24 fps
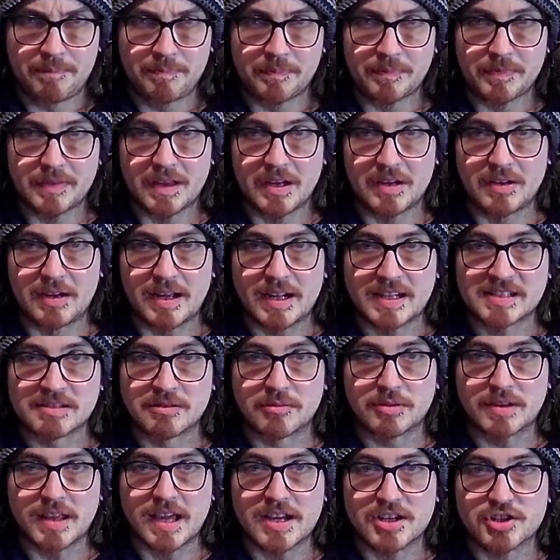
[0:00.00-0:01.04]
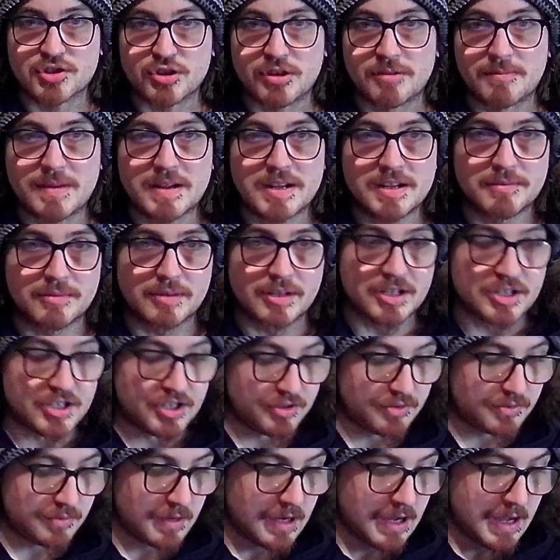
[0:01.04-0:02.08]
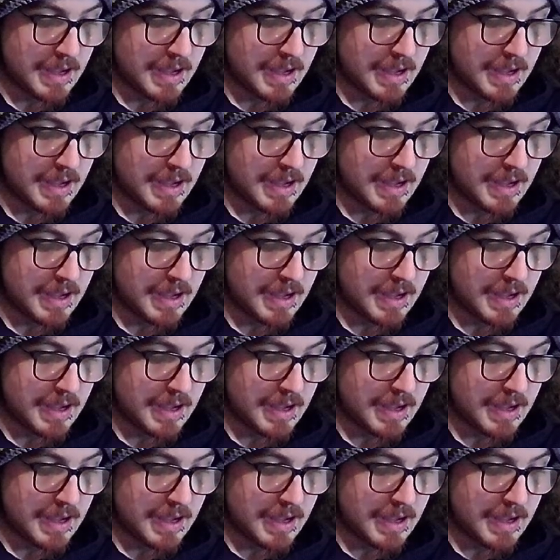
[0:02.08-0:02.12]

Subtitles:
Like someone with extreme memory issue,